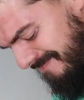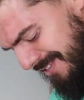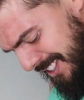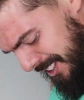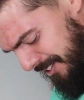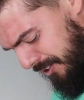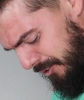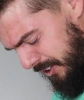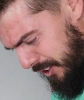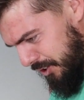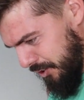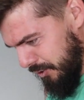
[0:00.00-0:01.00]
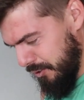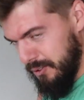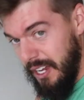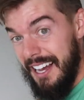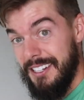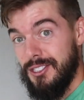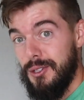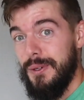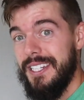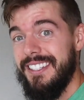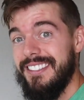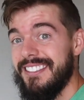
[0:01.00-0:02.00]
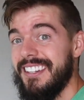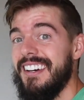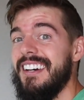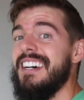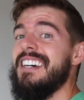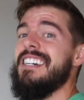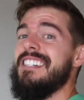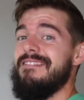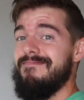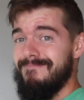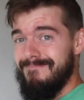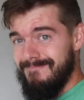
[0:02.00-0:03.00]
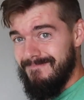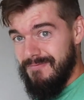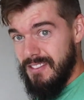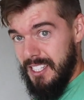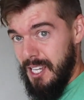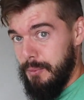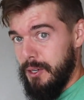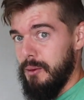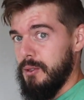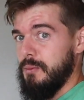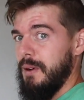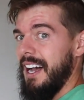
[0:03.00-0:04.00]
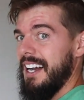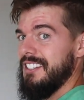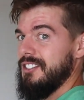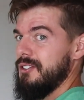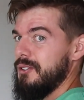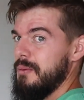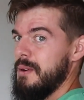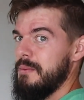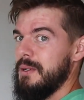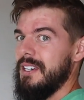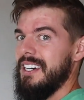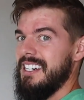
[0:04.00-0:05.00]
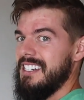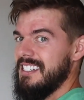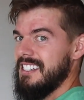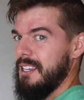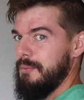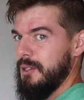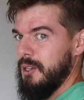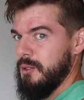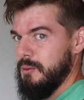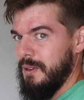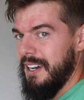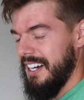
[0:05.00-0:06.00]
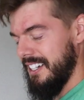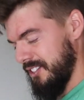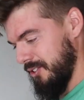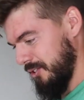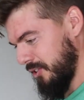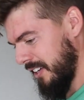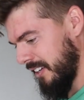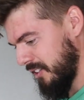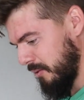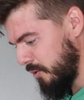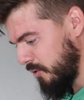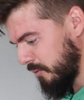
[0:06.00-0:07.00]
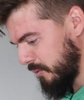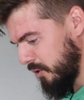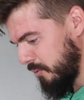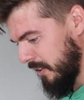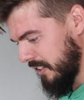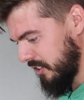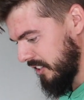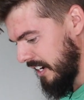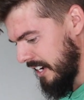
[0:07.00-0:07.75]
Slow and controlled squeeze. Keep your elbows behind you. Remember, keep your elbows behind you. Try not to move them too much.